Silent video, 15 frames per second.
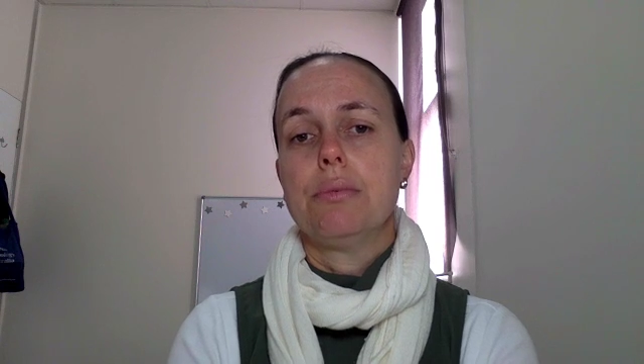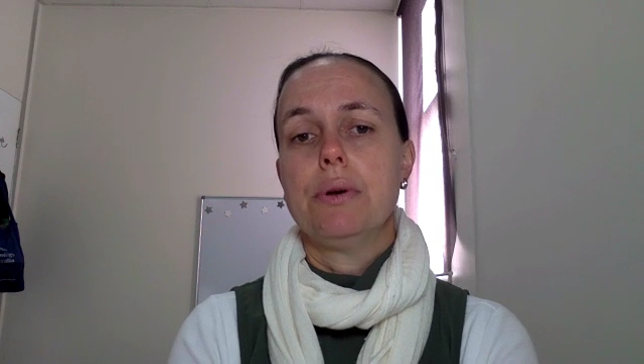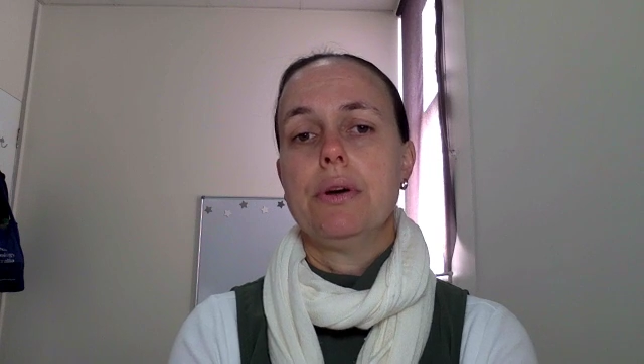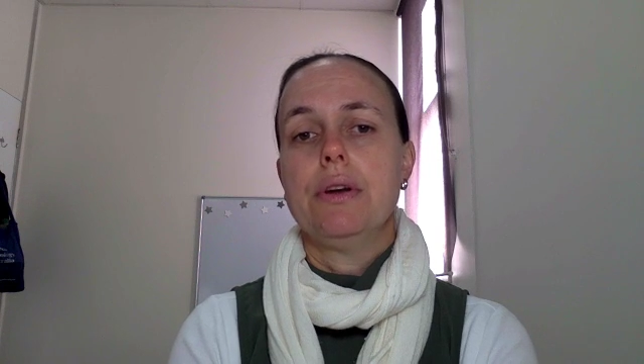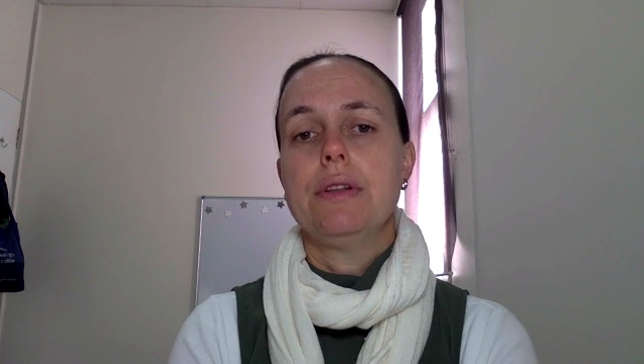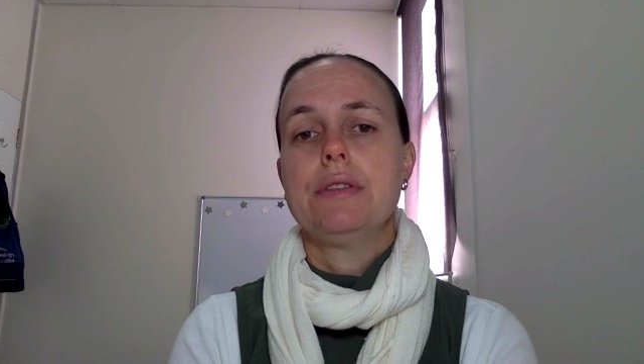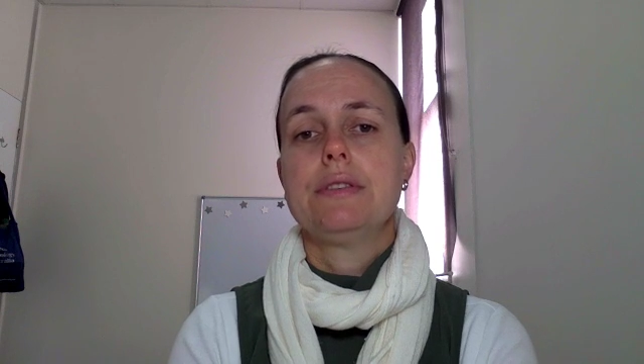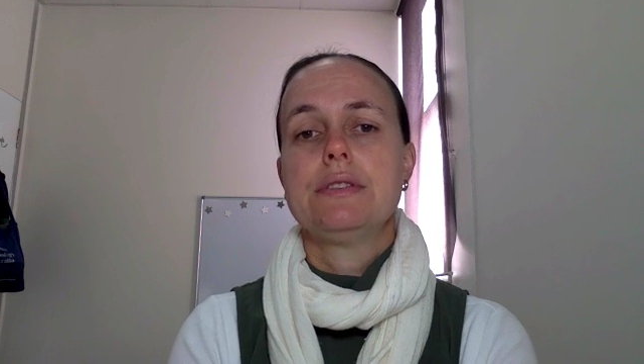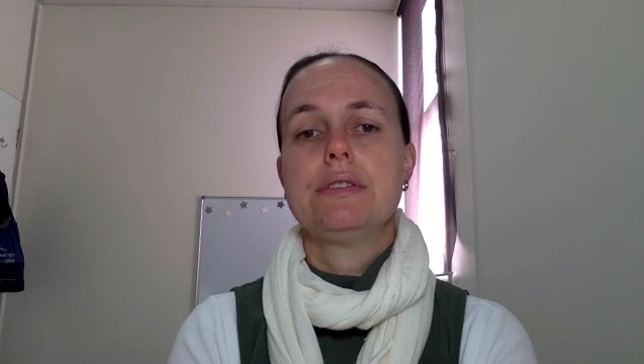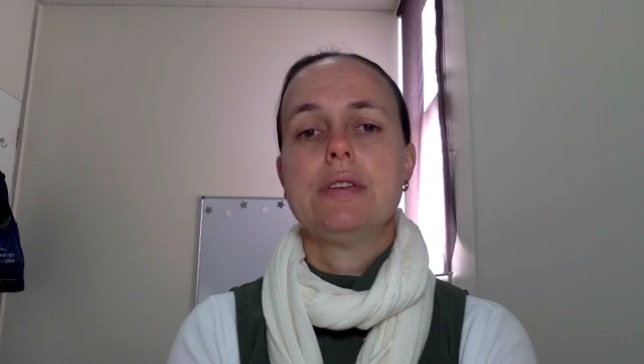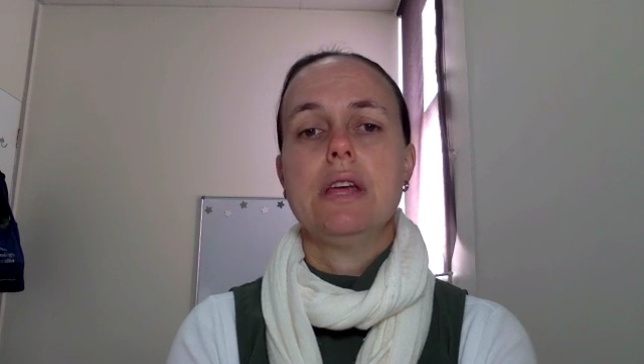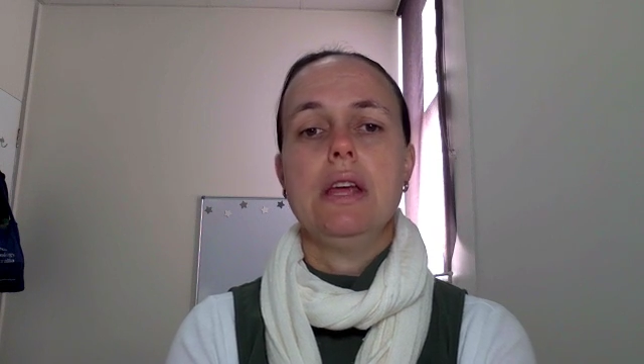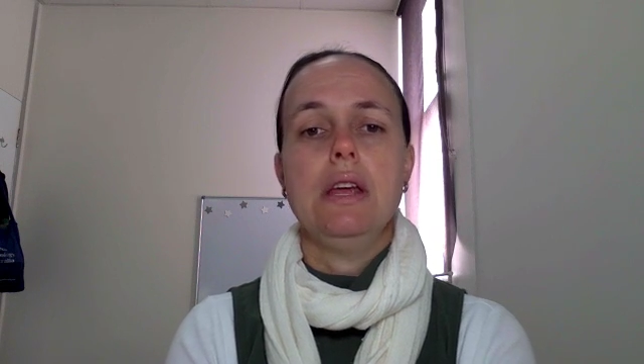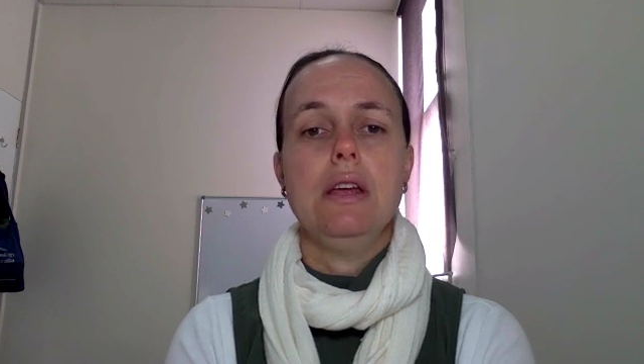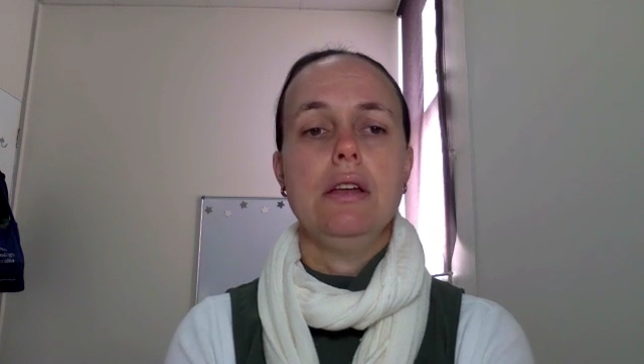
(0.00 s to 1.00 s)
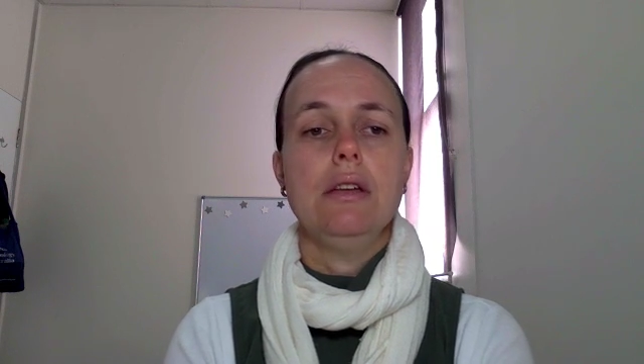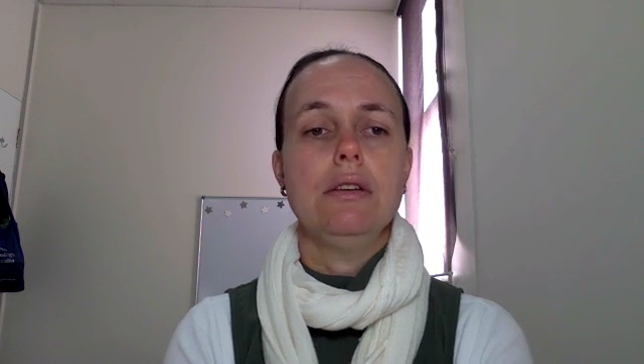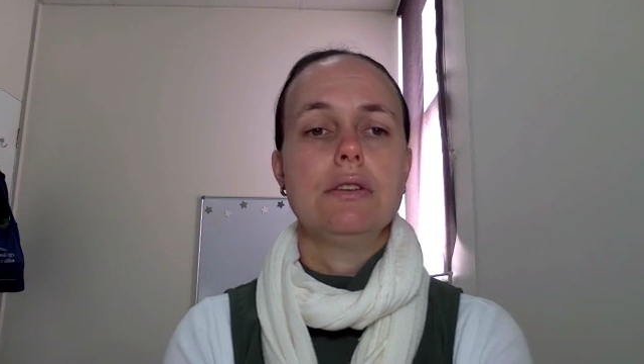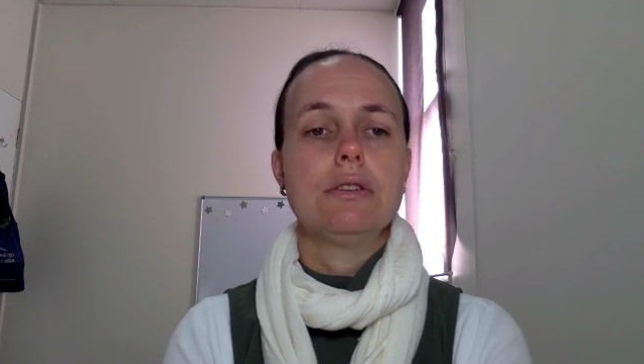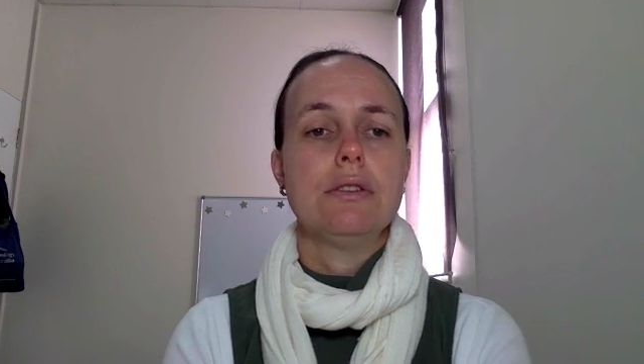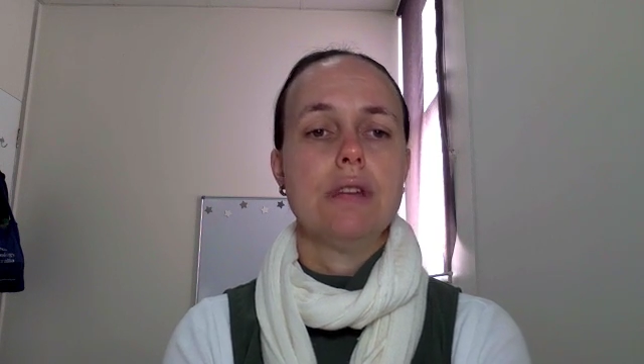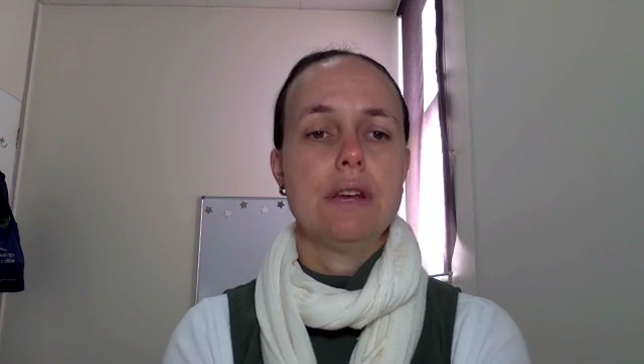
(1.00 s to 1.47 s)
births in
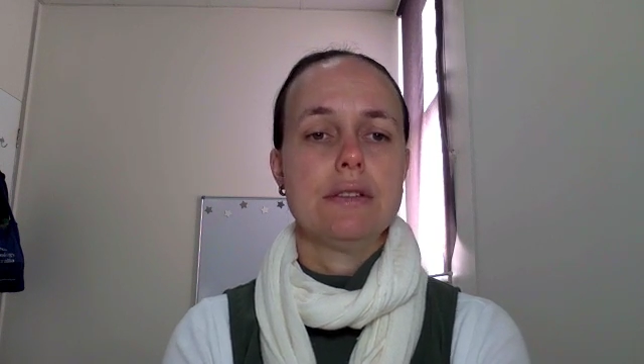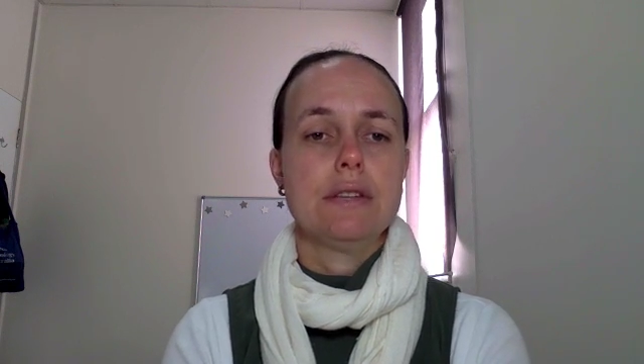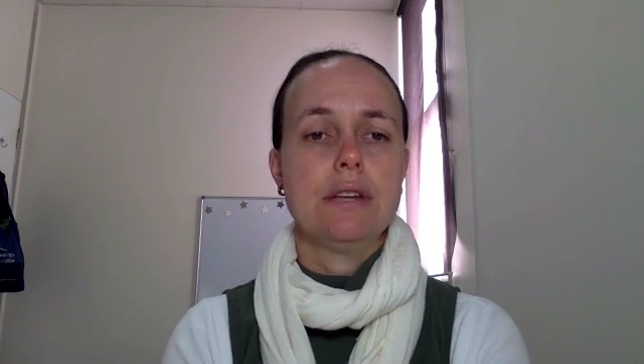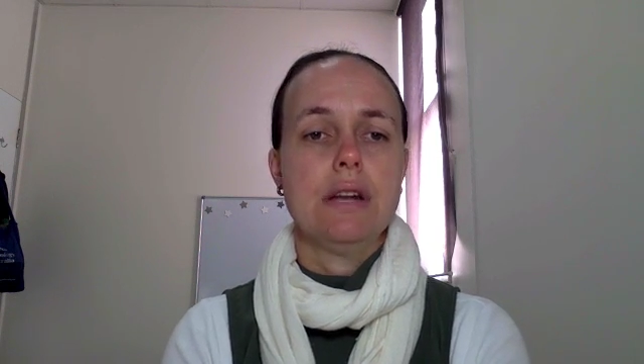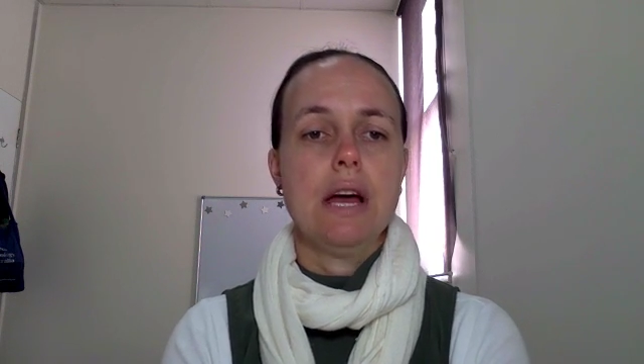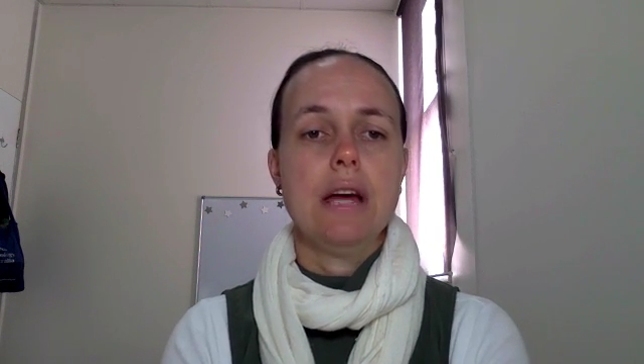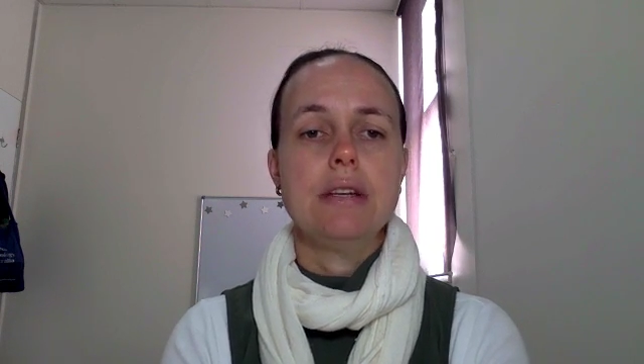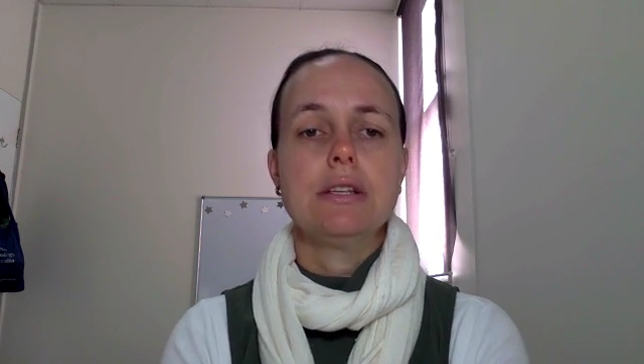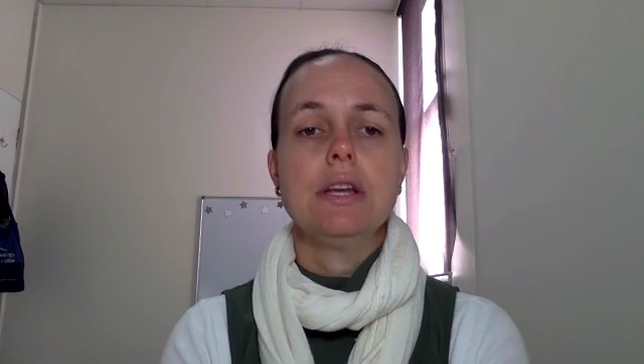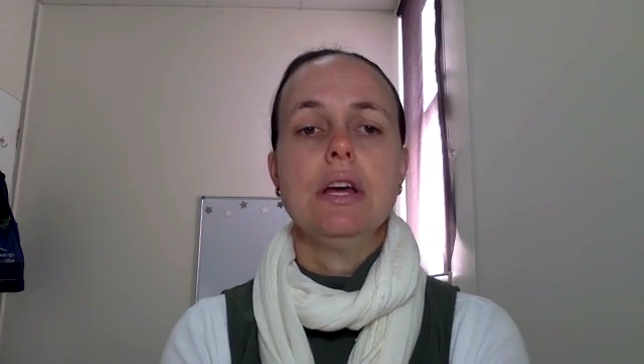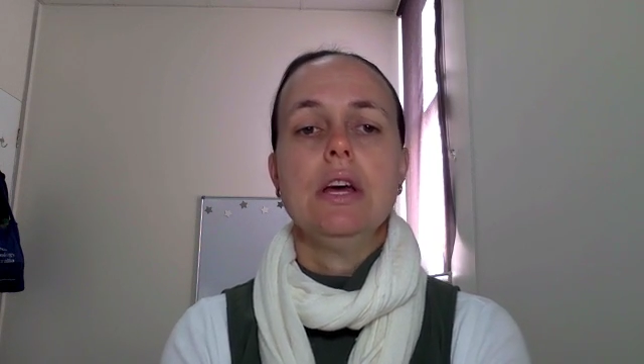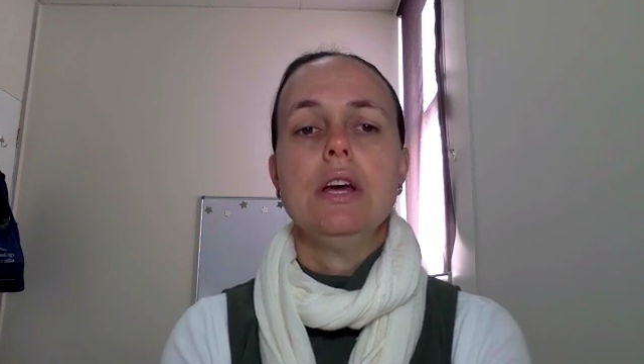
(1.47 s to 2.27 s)
2008.